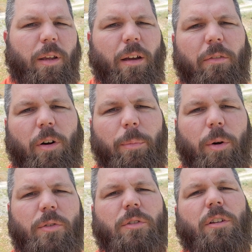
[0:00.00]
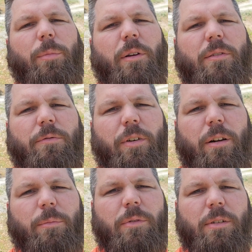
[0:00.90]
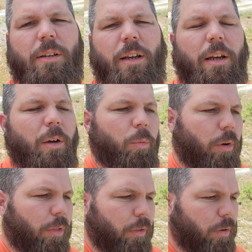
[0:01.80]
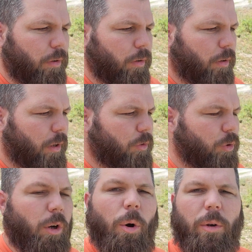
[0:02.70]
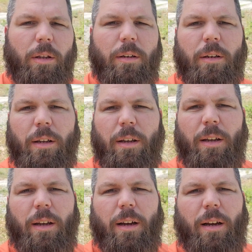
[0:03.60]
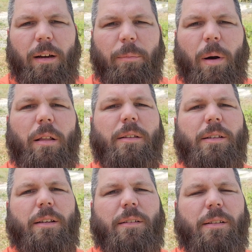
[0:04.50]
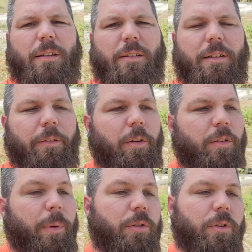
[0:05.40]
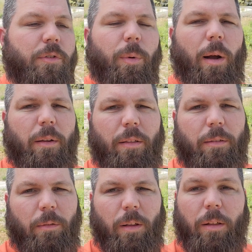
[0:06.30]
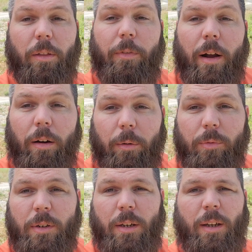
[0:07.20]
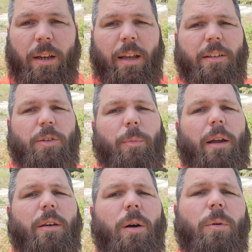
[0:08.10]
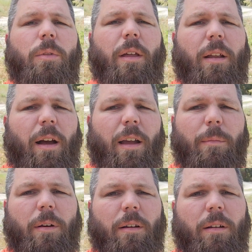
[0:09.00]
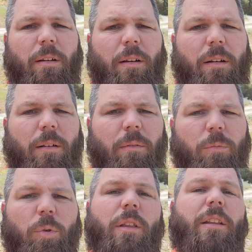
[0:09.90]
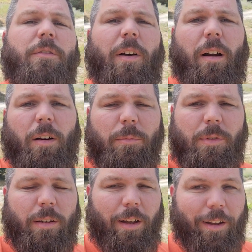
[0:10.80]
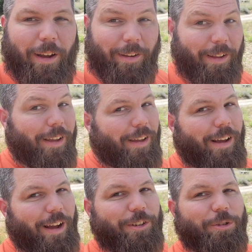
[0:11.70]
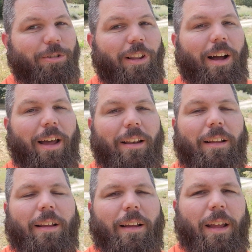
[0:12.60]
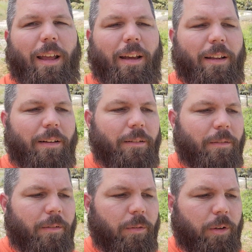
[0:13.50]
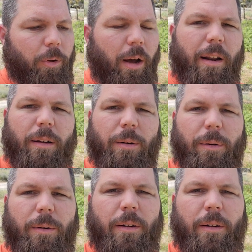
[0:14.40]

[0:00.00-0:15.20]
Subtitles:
of our personal liberties and freedoms with their draconian policies and stuff, especially surrounding the firearms. As you might know, that I am really into firearms. I shoot a lot, and Idaho,